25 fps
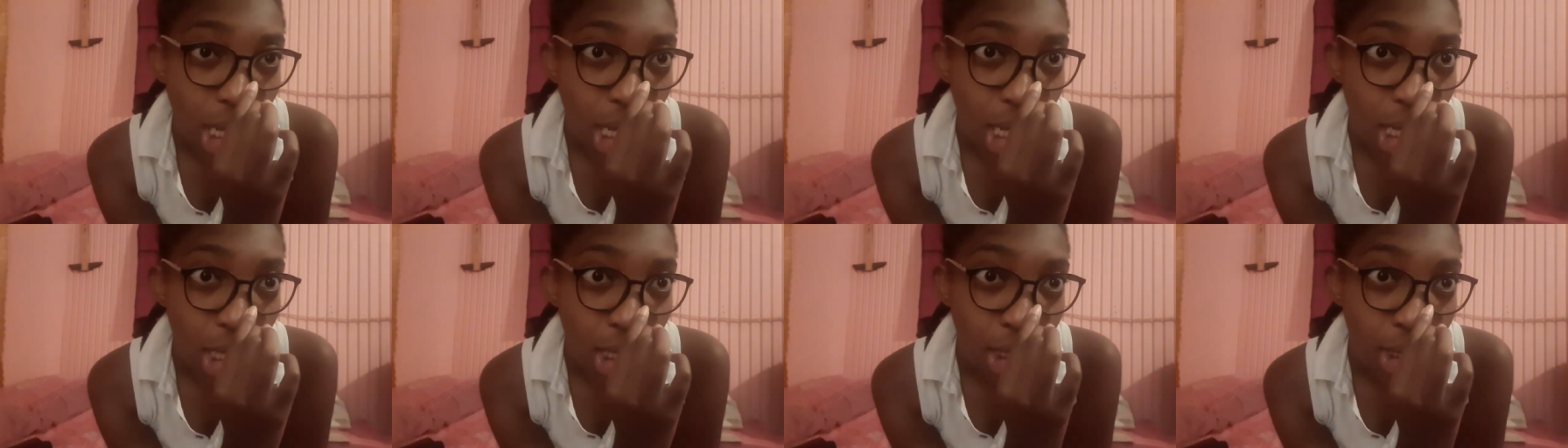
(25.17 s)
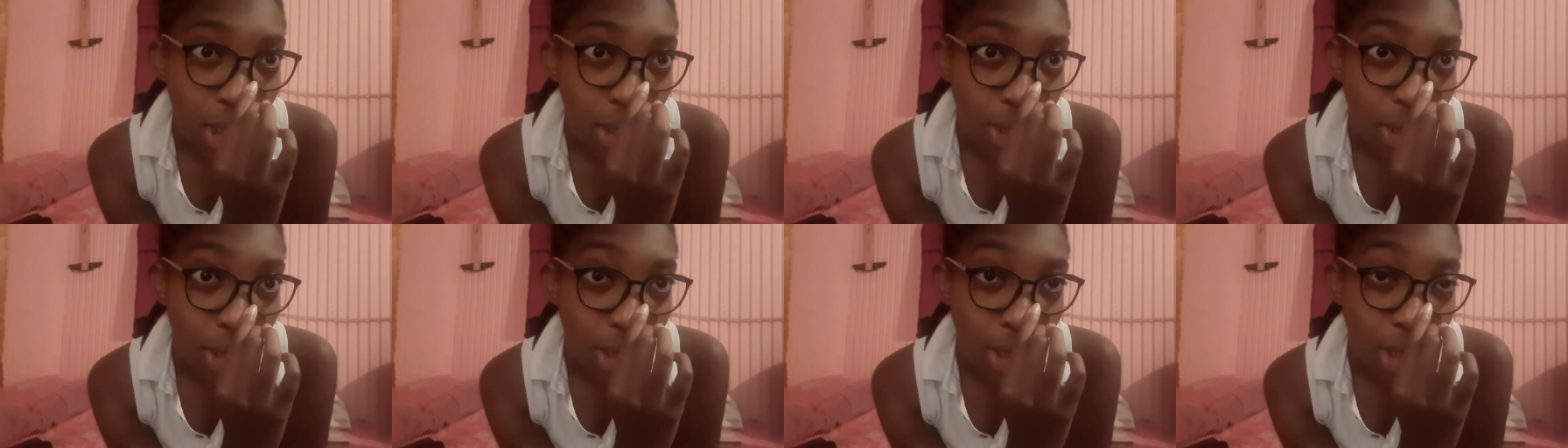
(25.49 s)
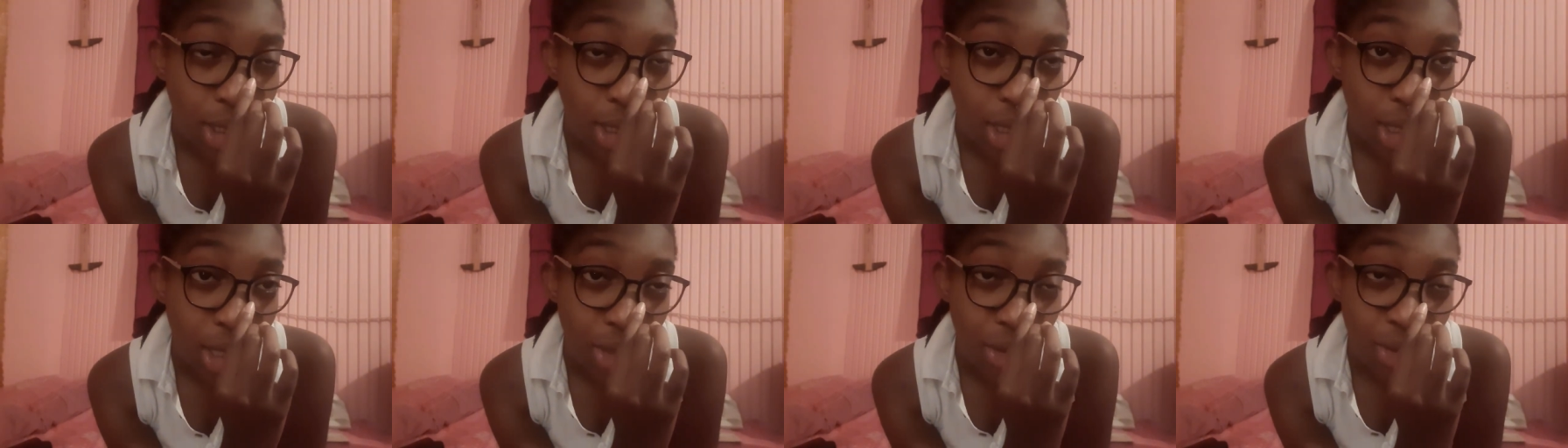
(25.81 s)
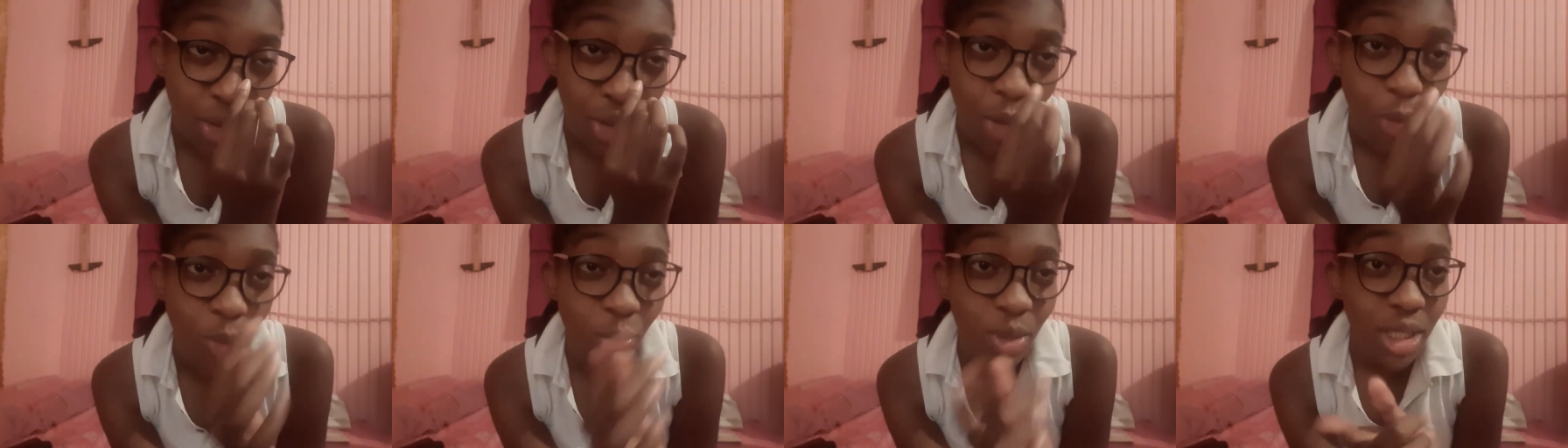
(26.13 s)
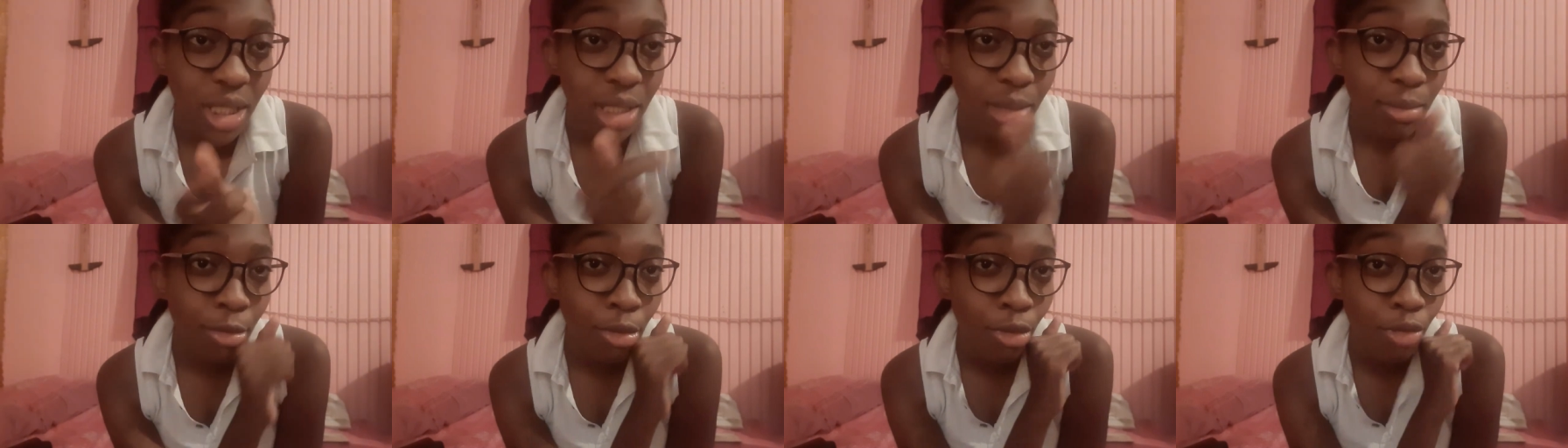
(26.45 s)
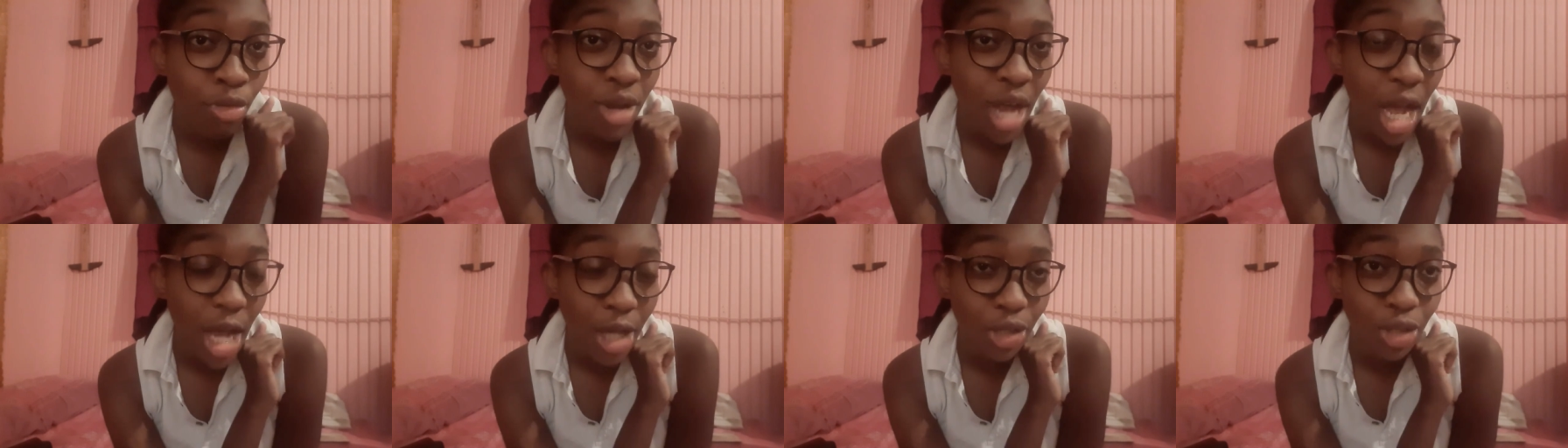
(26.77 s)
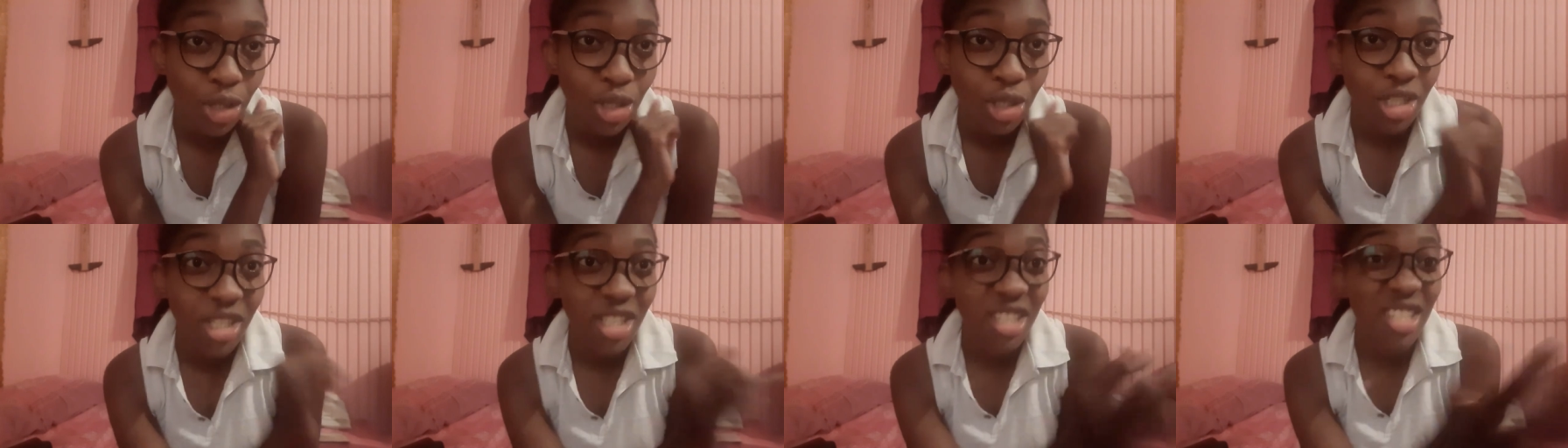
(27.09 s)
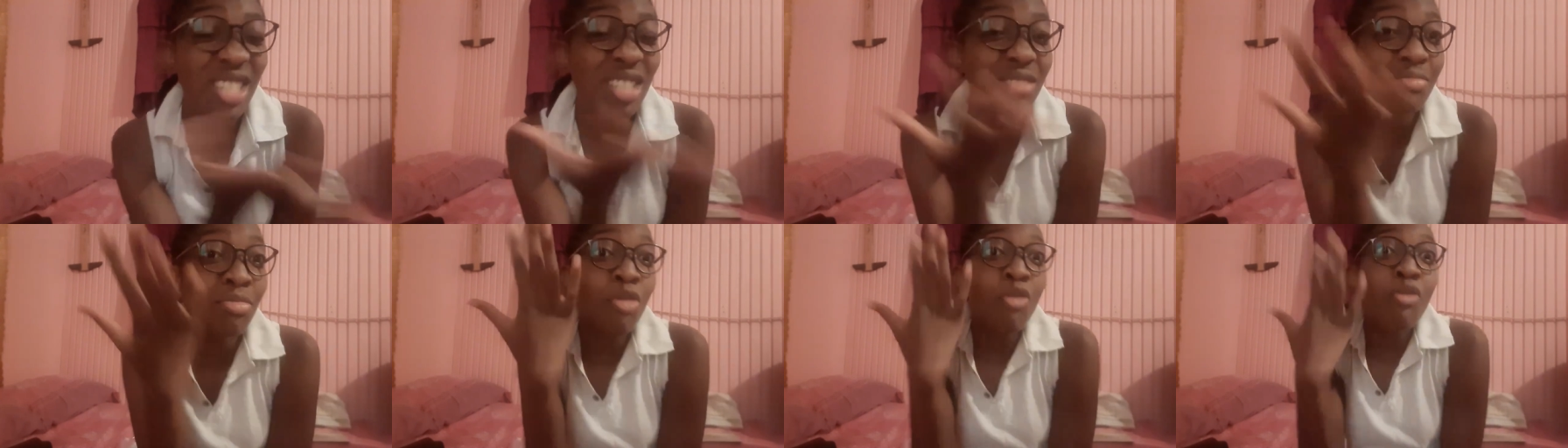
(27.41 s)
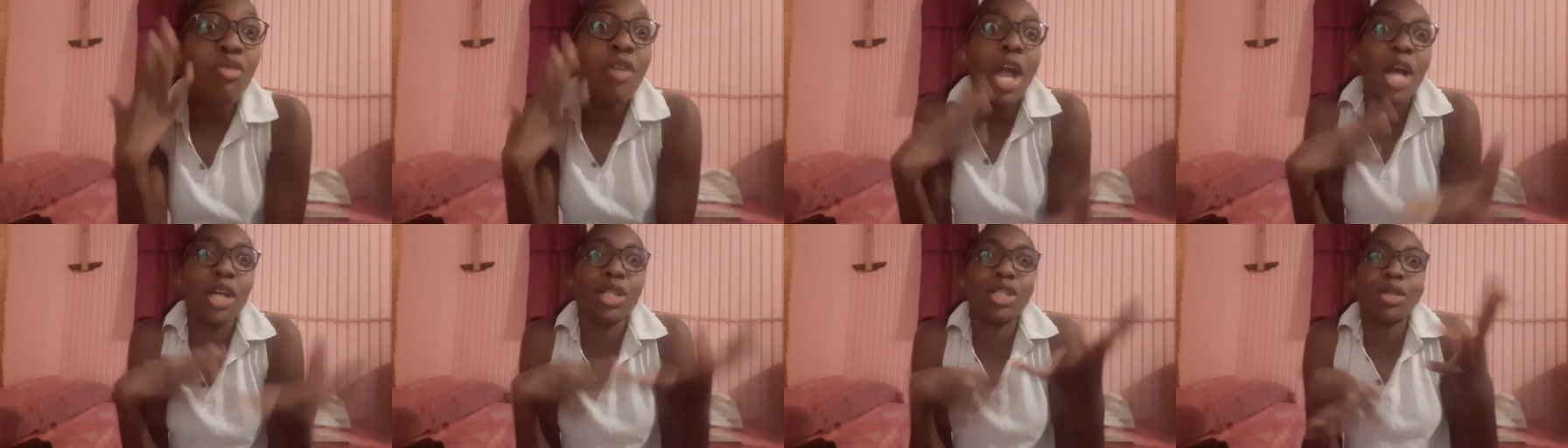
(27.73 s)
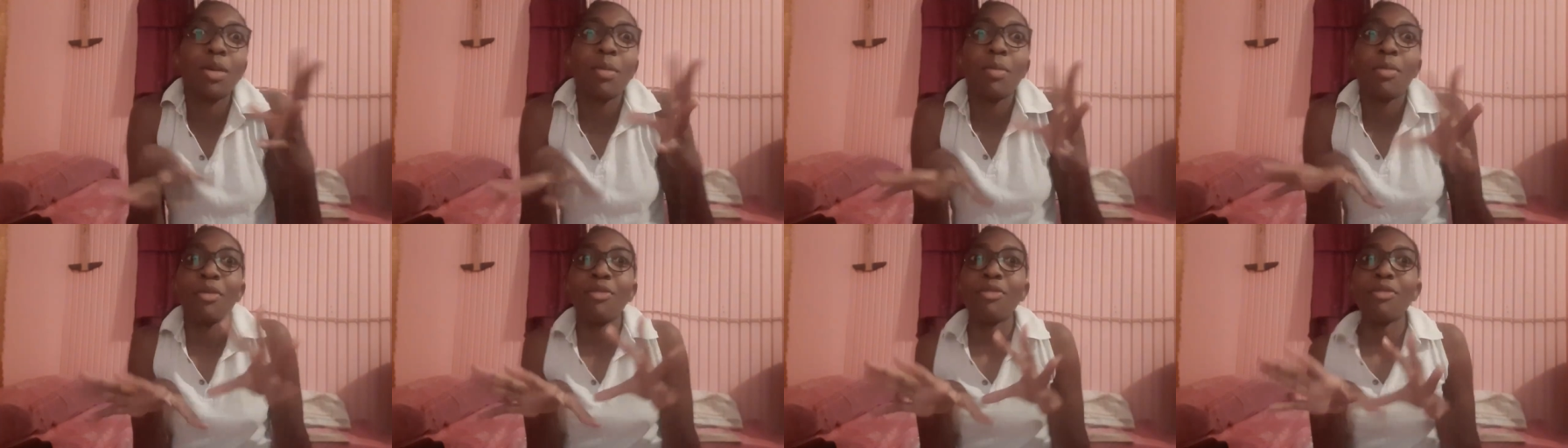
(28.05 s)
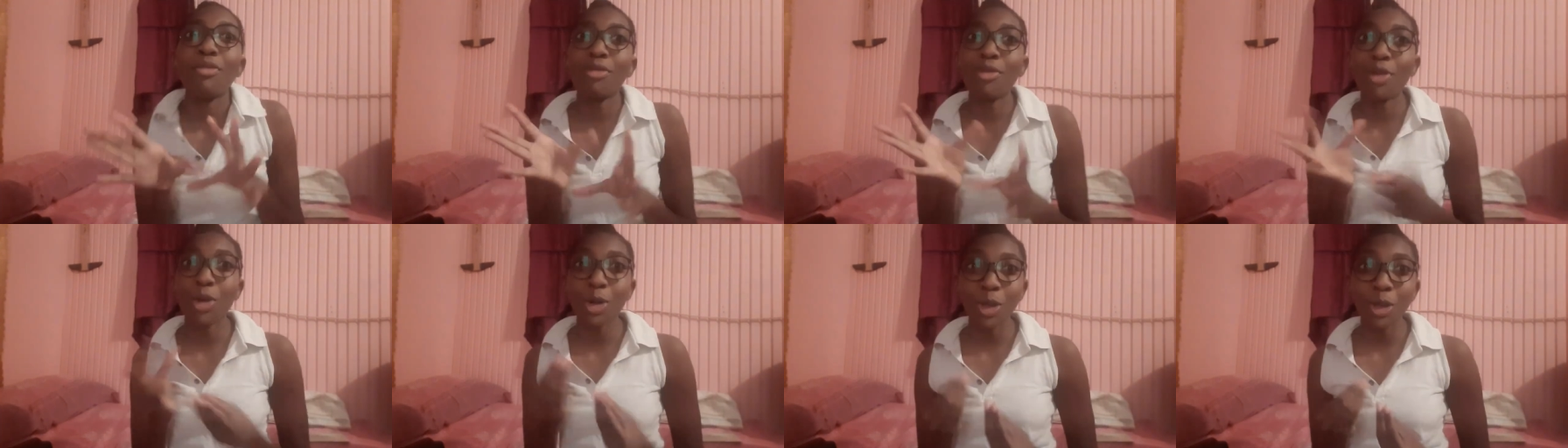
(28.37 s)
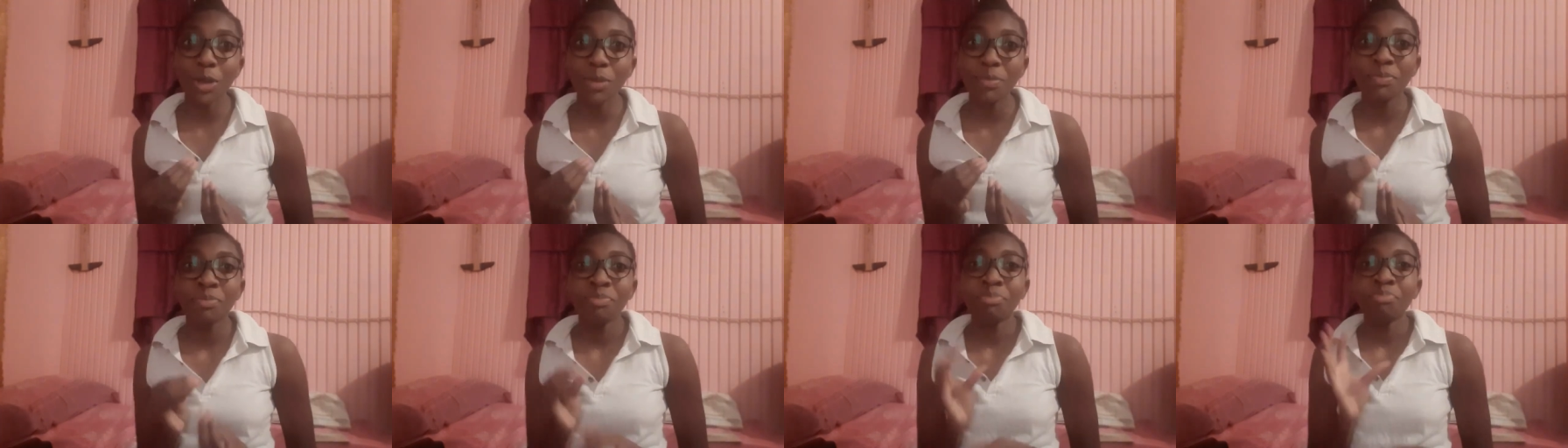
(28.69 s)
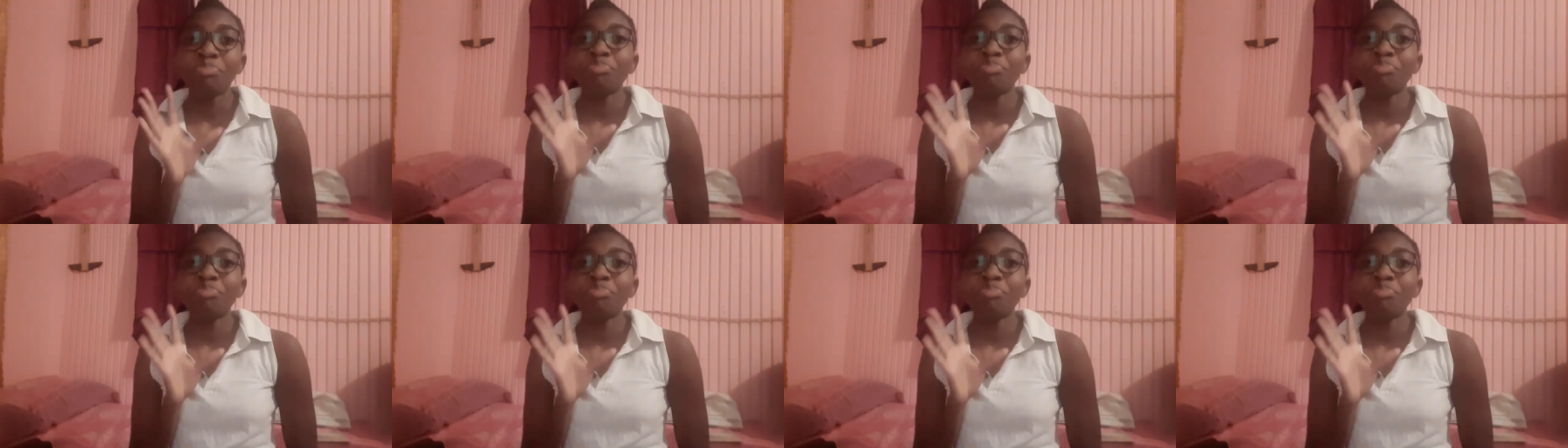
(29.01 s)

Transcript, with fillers: and then i'll know see my reactions this is my reaction before